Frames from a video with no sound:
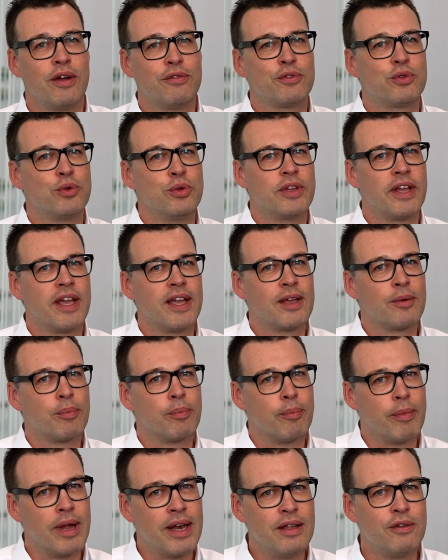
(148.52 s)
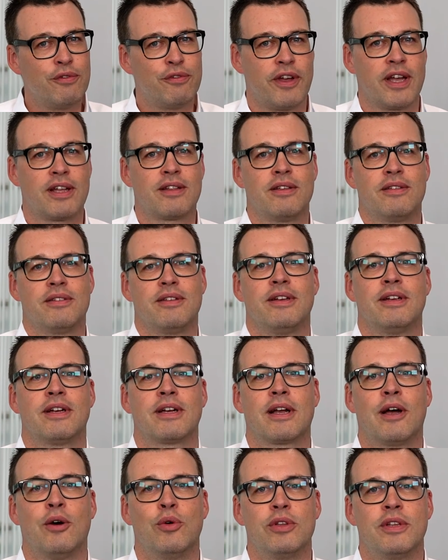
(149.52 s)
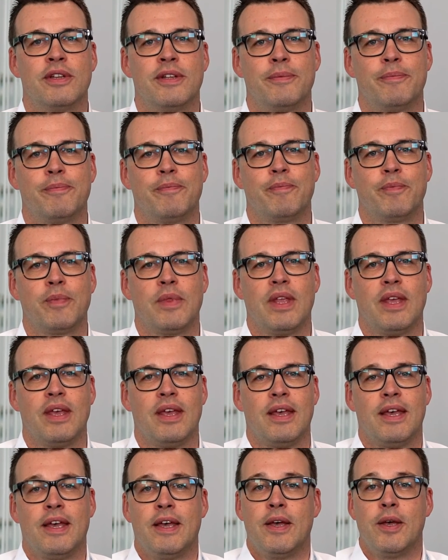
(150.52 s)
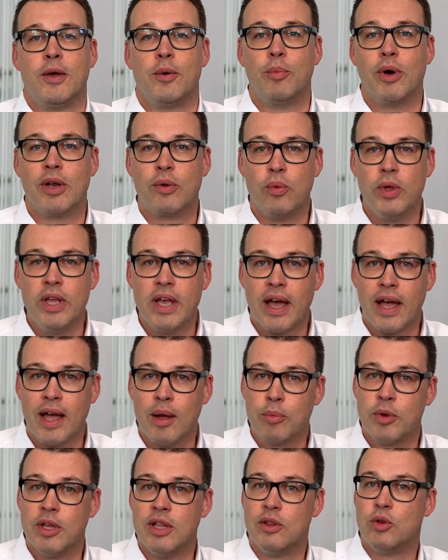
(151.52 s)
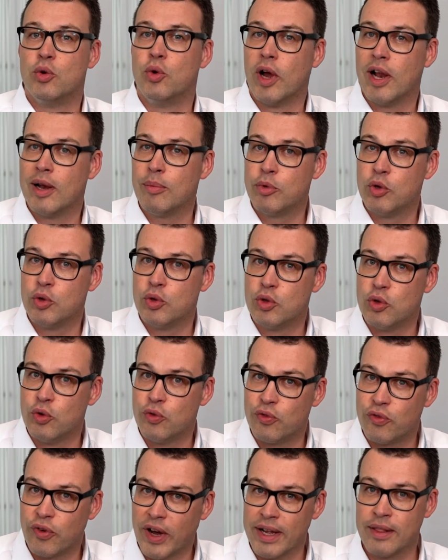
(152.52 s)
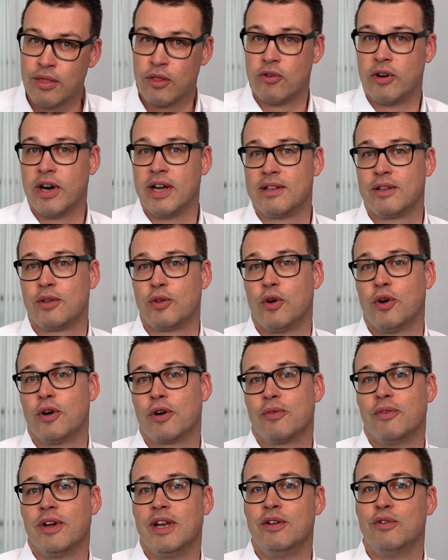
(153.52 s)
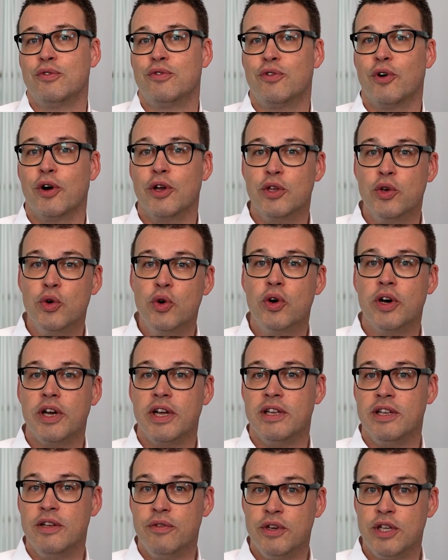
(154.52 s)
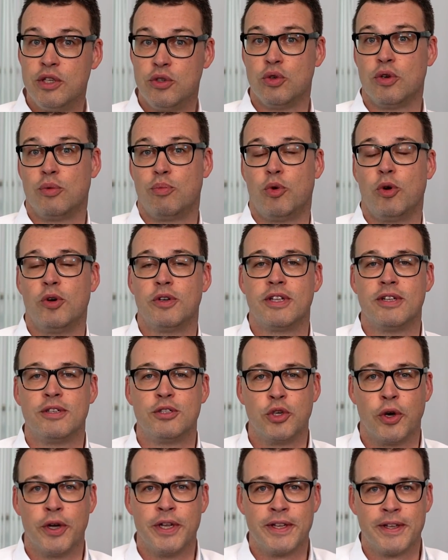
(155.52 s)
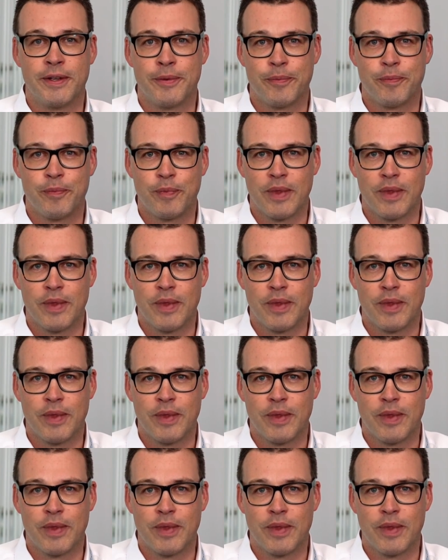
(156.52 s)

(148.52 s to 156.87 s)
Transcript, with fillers: have to take many factors in account. But we are happy to help you to find the right torque value for your individual bolted joint.